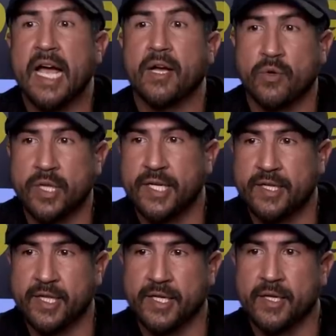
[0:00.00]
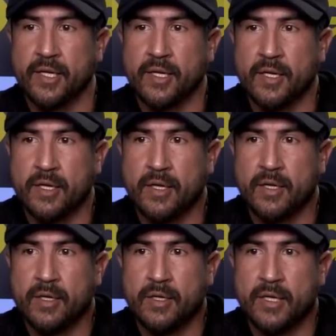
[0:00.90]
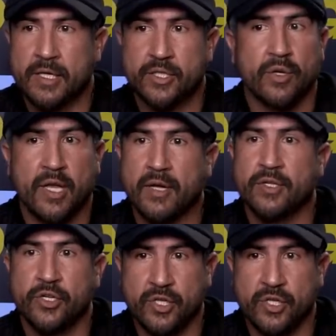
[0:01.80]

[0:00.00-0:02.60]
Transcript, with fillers: tackle anything. And so now they're